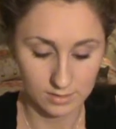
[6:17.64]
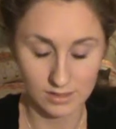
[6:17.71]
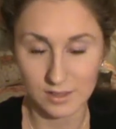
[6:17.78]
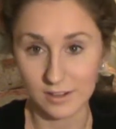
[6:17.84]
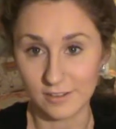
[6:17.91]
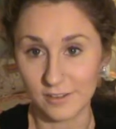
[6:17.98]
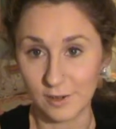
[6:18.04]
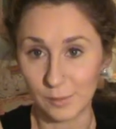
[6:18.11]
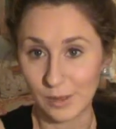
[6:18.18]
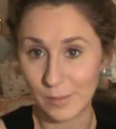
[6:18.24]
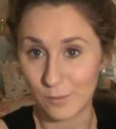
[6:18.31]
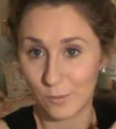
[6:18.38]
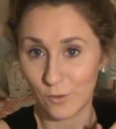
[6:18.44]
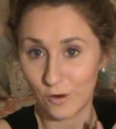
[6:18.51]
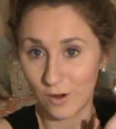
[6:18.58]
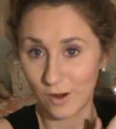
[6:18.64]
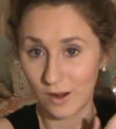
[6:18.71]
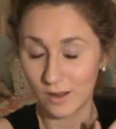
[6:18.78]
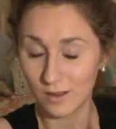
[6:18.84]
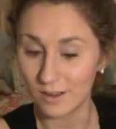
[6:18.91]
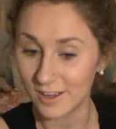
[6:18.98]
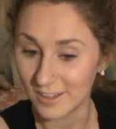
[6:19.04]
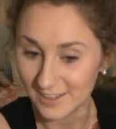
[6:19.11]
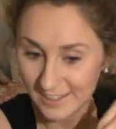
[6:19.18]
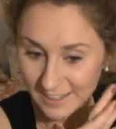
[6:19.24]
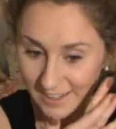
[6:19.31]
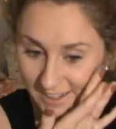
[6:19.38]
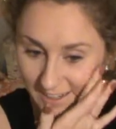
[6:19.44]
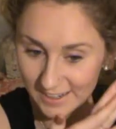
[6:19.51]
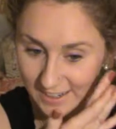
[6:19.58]
Get a little bit more on
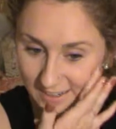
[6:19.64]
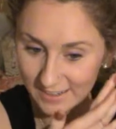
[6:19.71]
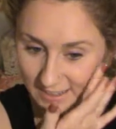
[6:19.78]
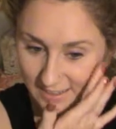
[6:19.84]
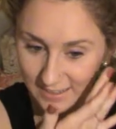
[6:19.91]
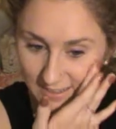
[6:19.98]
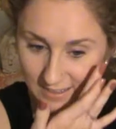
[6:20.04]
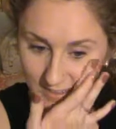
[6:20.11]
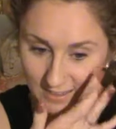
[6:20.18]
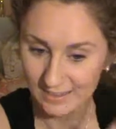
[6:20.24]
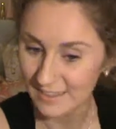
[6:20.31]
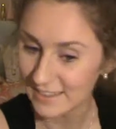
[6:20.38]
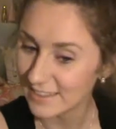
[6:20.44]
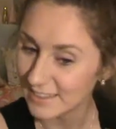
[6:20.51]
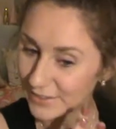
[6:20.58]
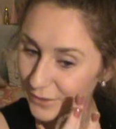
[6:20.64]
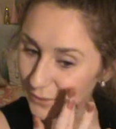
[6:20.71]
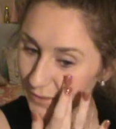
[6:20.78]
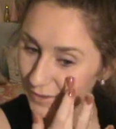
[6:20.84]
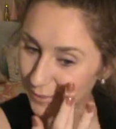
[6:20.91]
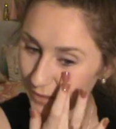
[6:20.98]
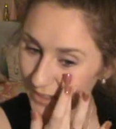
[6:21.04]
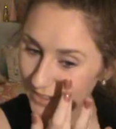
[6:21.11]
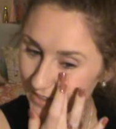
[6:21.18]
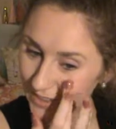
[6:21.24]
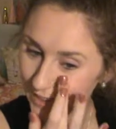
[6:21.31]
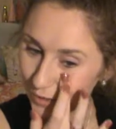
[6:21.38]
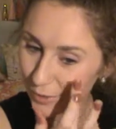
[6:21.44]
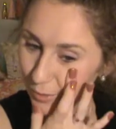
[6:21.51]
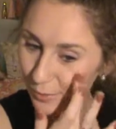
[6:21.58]
there. Don't want to be
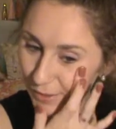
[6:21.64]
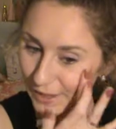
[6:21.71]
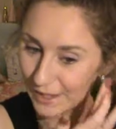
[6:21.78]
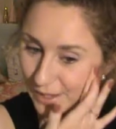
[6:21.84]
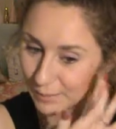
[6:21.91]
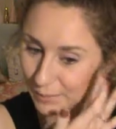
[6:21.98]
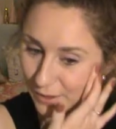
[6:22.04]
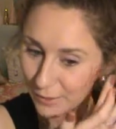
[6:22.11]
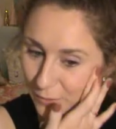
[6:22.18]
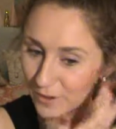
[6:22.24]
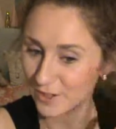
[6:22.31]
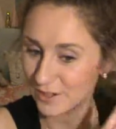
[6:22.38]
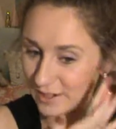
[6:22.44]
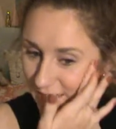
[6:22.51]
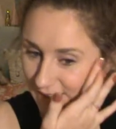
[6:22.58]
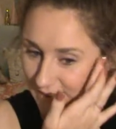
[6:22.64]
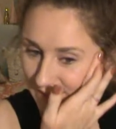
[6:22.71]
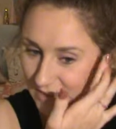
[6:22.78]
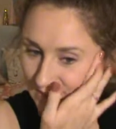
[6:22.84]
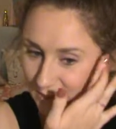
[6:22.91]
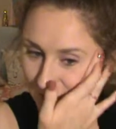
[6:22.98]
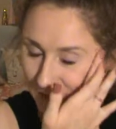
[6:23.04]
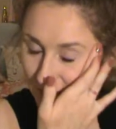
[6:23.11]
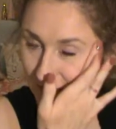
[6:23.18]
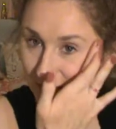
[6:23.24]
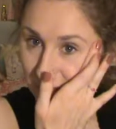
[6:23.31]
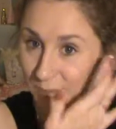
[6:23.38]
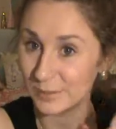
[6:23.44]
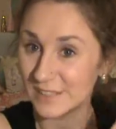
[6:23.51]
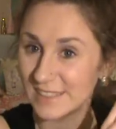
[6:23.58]
too pink, but I want it
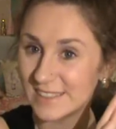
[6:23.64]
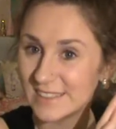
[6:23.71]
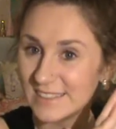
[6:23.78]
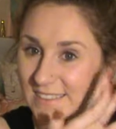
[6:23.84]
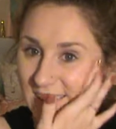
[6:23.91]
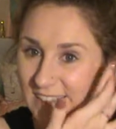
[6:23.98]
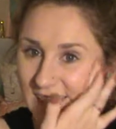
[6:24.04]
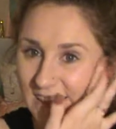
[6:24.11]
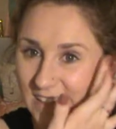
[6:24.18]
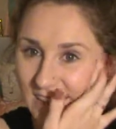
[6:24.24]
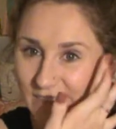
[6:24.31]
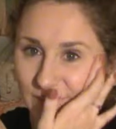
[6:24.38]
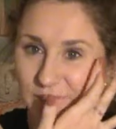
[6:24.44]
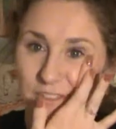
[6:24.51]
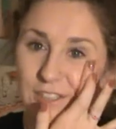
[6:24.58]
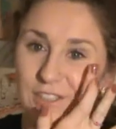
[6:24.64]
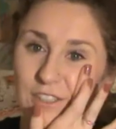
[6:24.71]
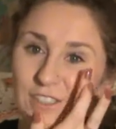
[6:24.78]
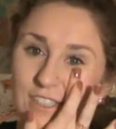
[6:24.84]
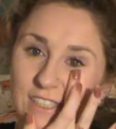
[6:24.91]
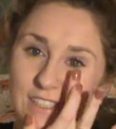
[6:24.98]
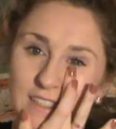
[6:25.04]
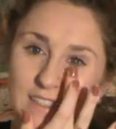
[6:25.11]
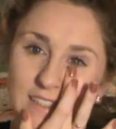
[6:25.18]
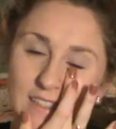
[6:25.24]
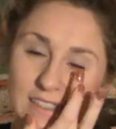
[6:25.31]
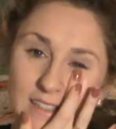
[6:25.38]
to be seen for sure.